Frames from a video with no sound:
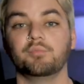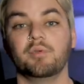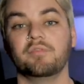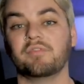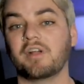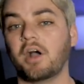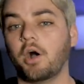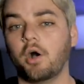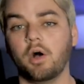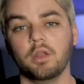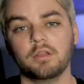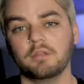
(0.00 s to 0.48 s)
we've
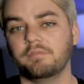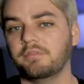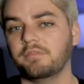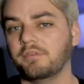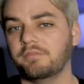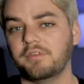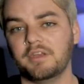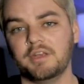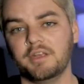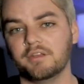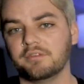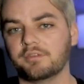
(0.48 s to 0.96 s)
got all of the
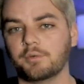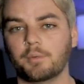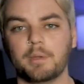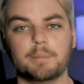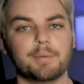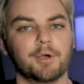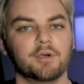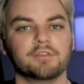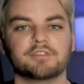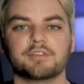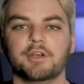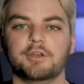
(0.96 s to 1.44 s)
videos that we
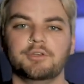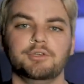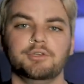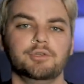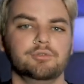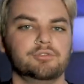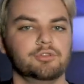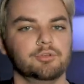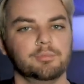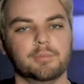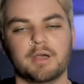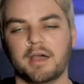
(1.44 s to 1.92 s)
post on
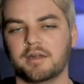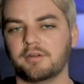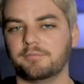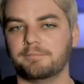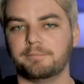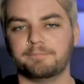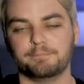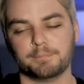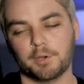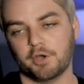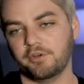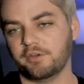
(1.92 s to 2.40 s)
YouTube kind
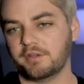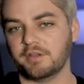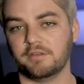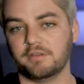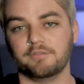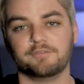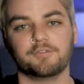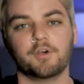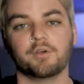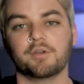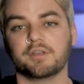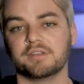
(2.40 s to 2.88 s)
of poke,
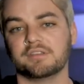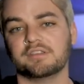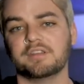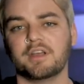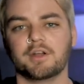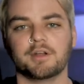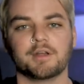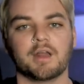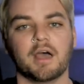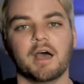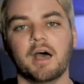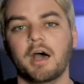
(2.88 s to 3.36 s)
focus
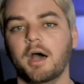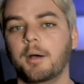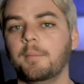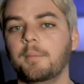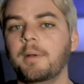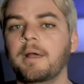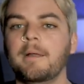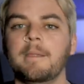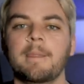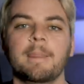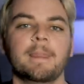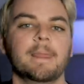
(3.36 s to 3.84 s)
there in a hub.